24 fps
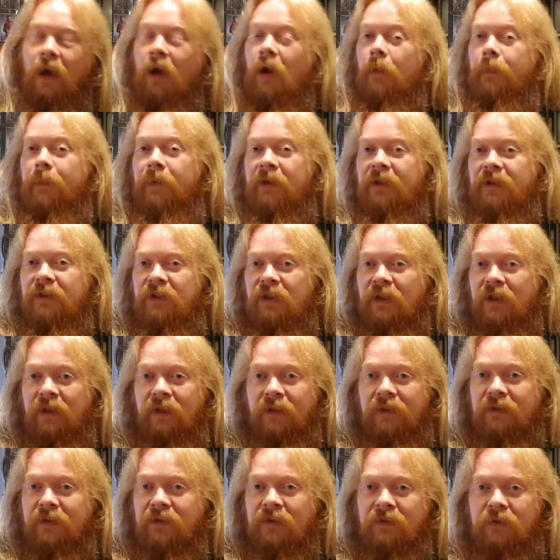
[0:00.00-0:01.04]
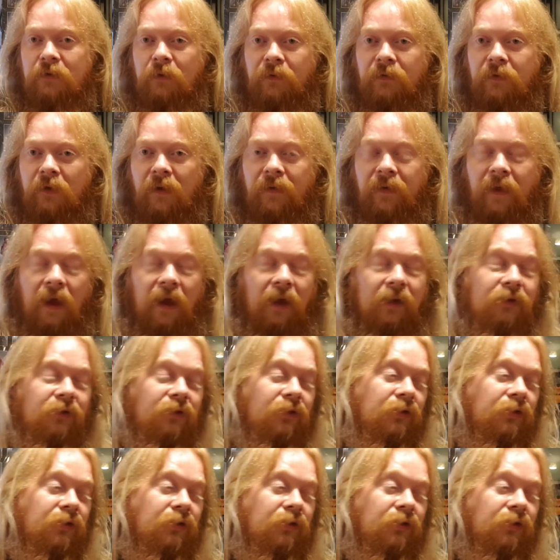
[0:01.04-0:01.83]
RPGs and stuff like that.